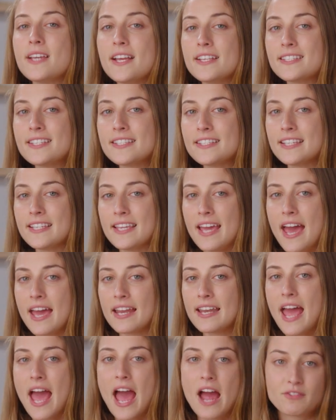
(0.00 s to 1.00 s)
test this
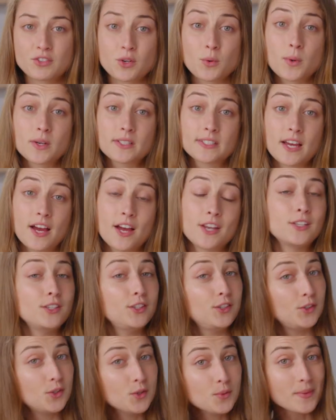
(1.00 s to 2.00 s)
again after we're
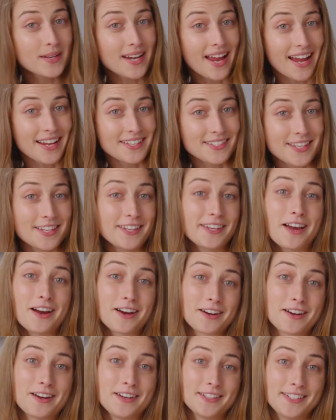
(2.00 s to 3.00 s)
done humanizing
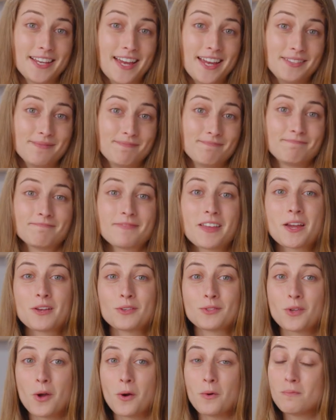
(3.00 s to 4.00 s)
our content.
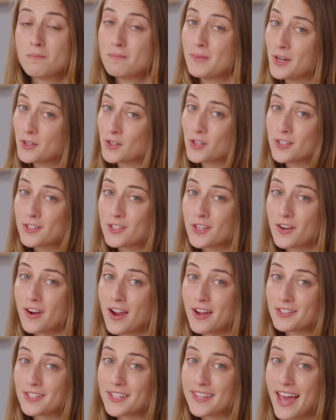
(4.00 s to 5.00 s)
So make sure to stick
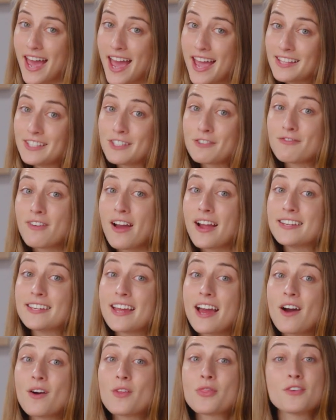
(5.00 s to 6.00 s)
around to the end to find
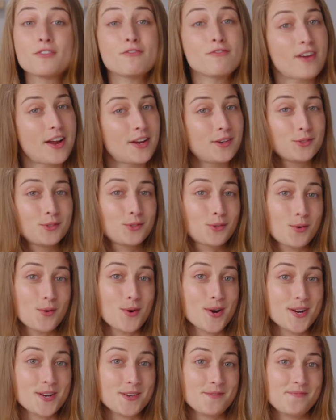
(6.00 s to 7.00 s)
out the final
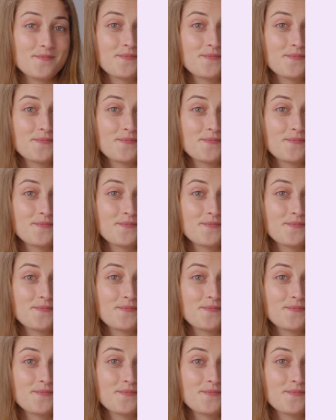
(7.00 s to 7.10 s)
score.